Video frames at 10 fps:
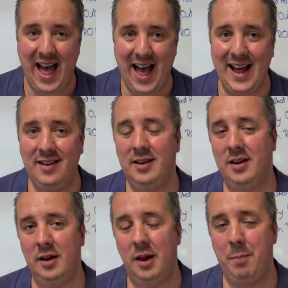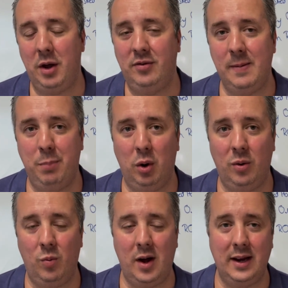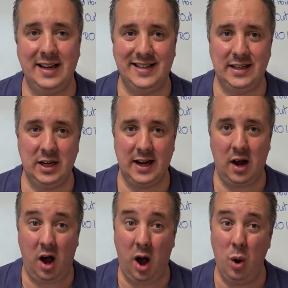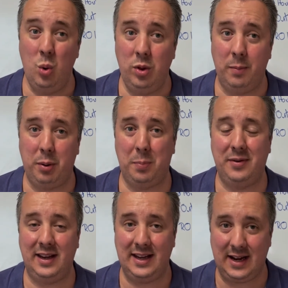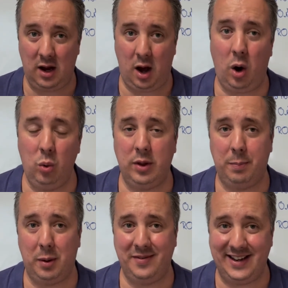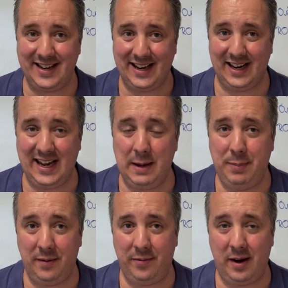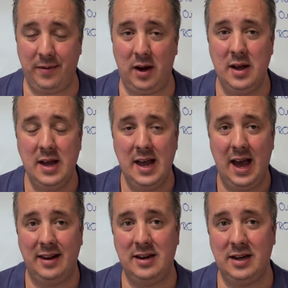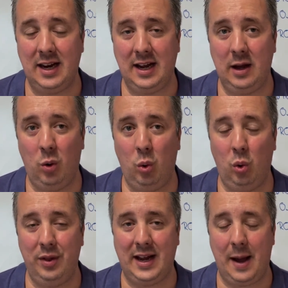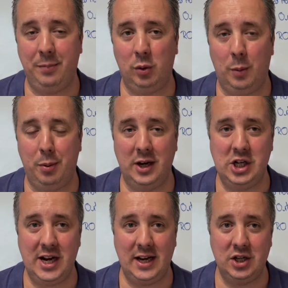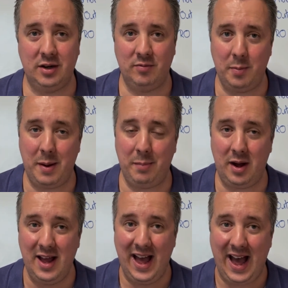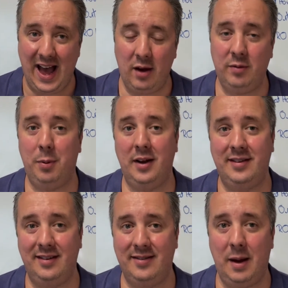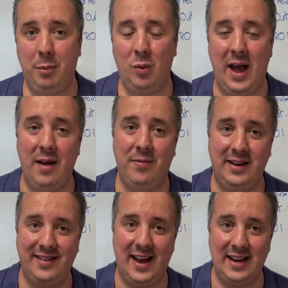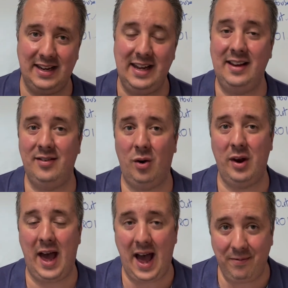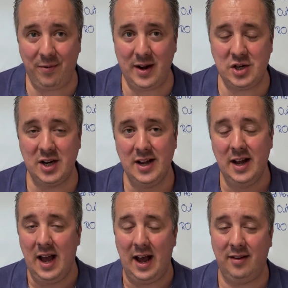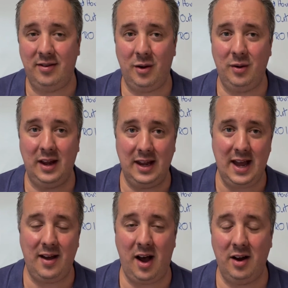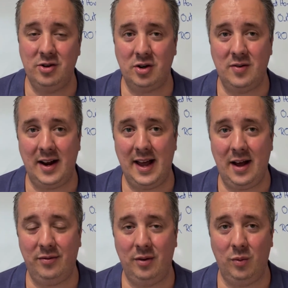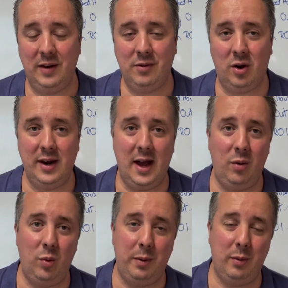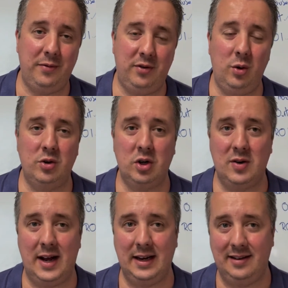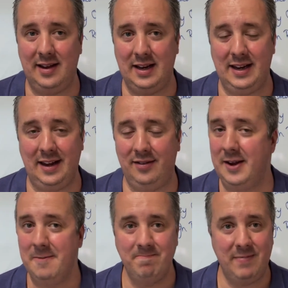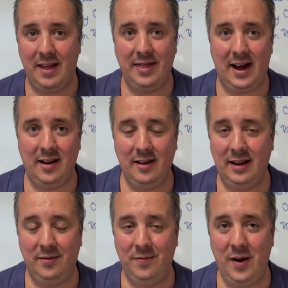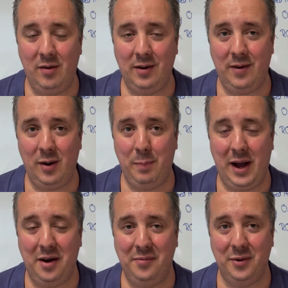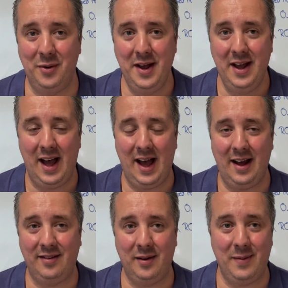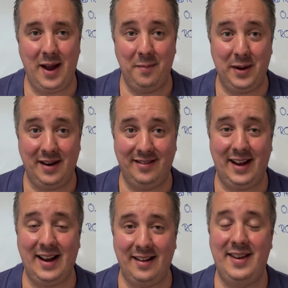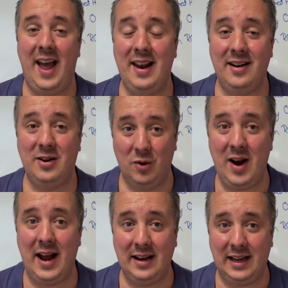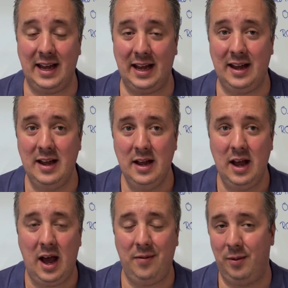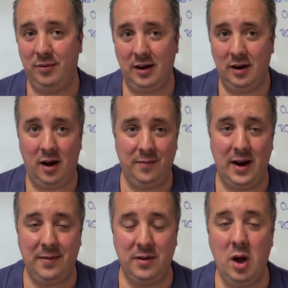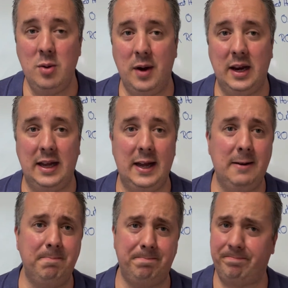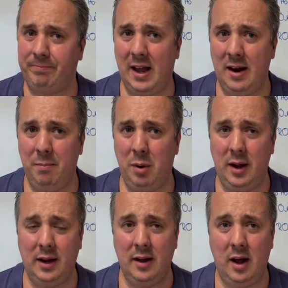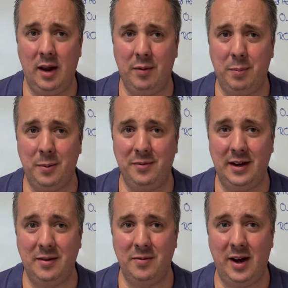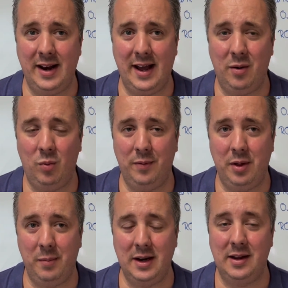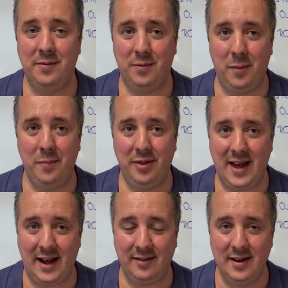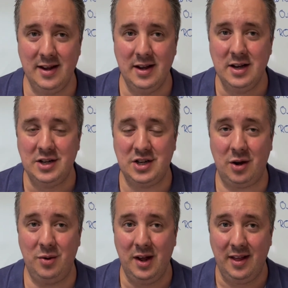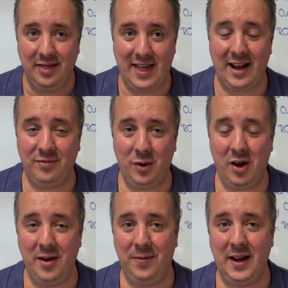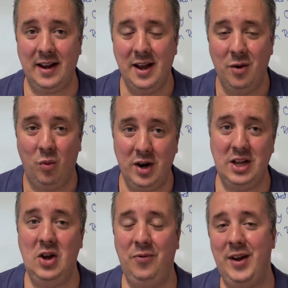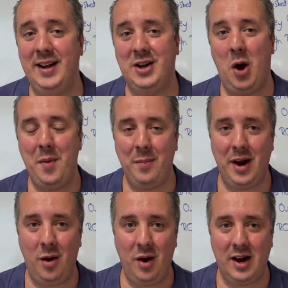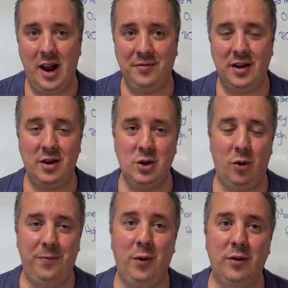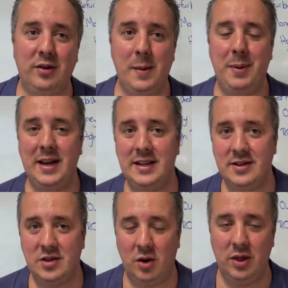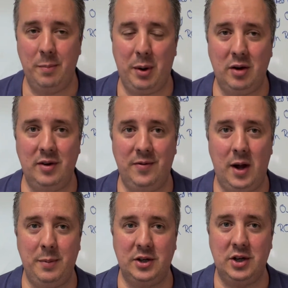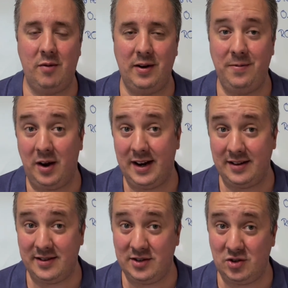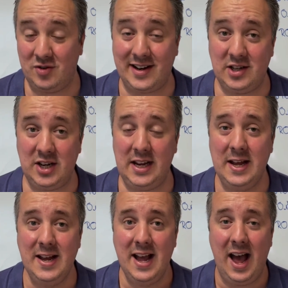And the most important one is you're going to own the property, you're going to hold the property, and you're going to keep it forever, and then you're going to get all the capital appreciation. Remember, house prices double every 10 years on average. And so, yeah, $100,000 house that we've got now will be worth $200,000 in 10 years. And that is very, very powerful to be able to take that $10,000 a year from something that I've left no money in, and I'm buying another property right now with the money from that. So that's what I think. What do you think? Comment below. I'd love to know your thoughts and opinions on the buy, refurbish, refinance strategy.